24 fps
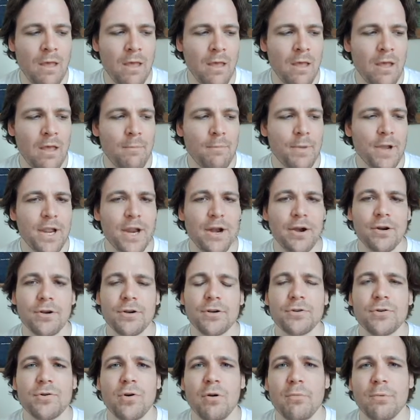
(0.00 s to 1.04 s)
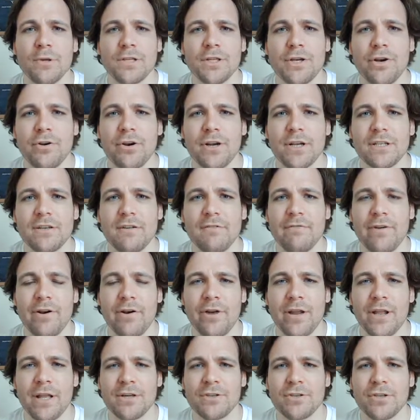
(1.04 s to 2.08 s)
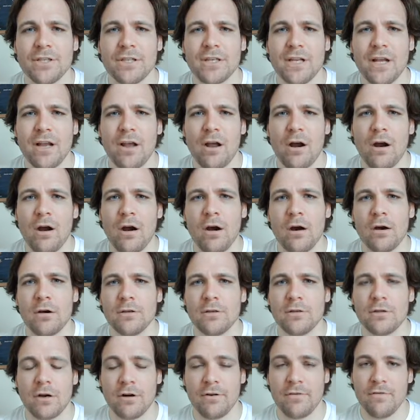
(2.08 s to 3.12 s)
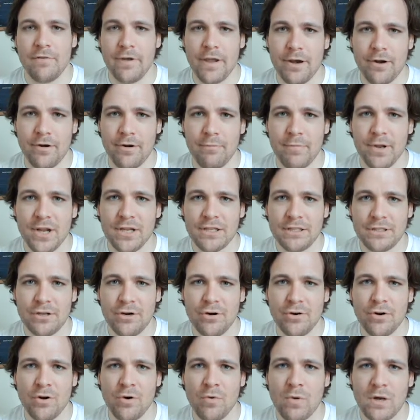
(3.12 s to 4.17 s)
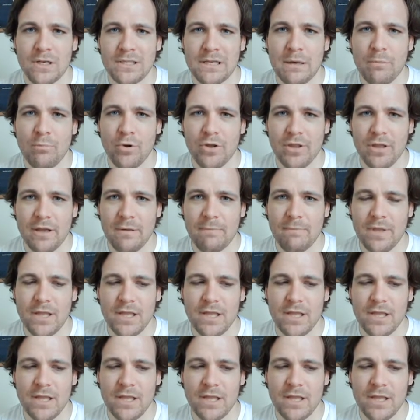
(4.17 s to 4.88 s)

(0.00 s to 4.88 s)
But characters who are mysterious and very interesting are Darth Vader, because you don't know what's up with him.